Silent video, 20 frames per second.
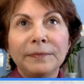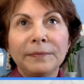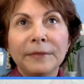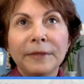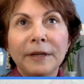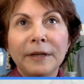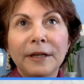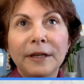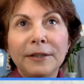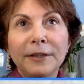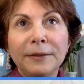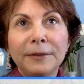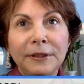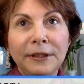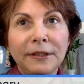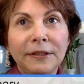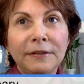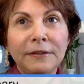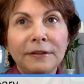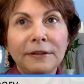Haiku in
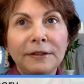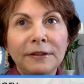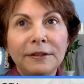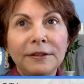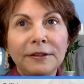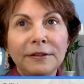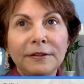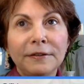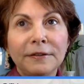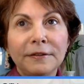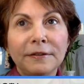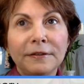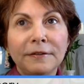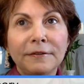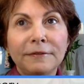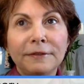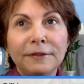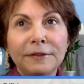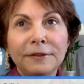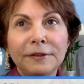English, the
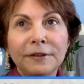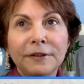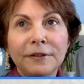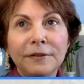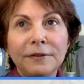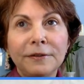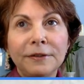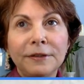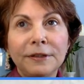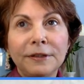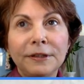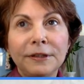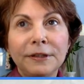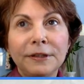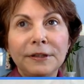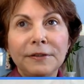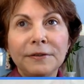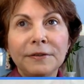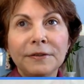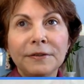first 100
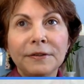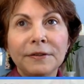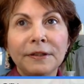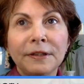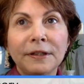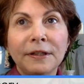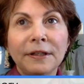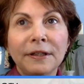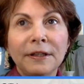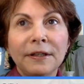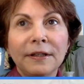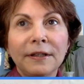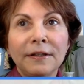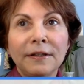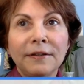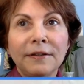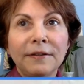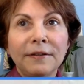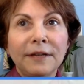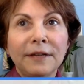years.
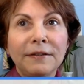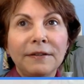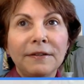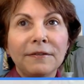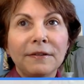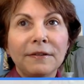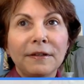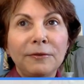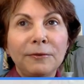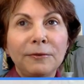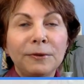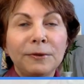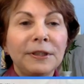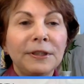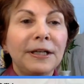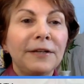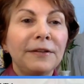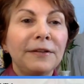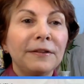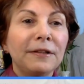That's a Norton
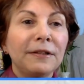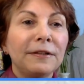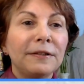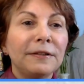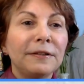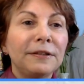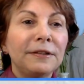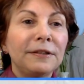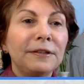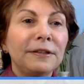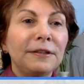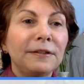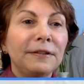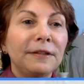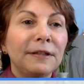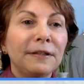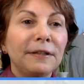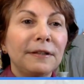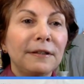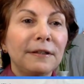anthology
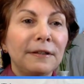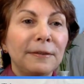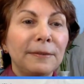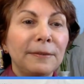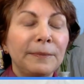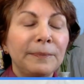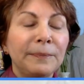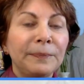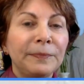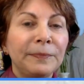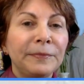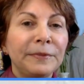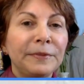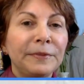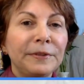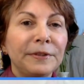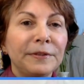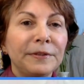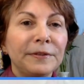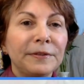that
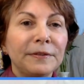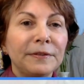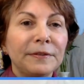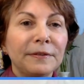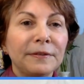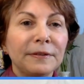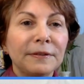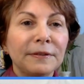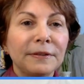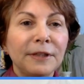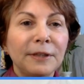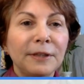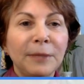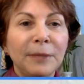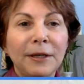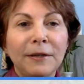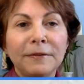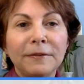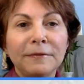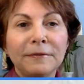just came
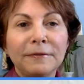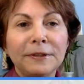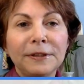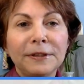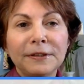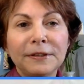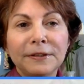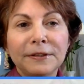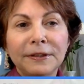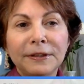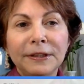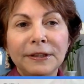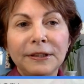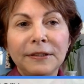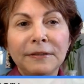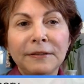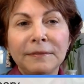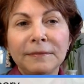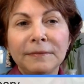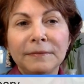out
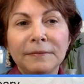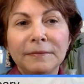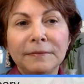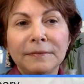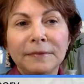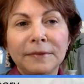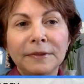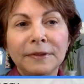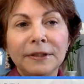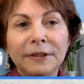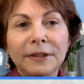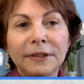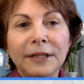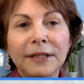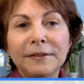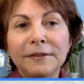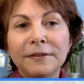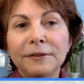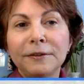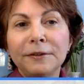recently within the
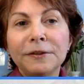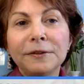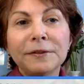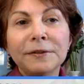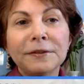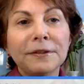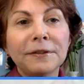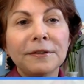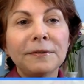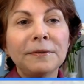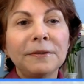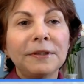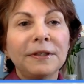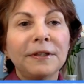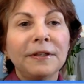last year or so.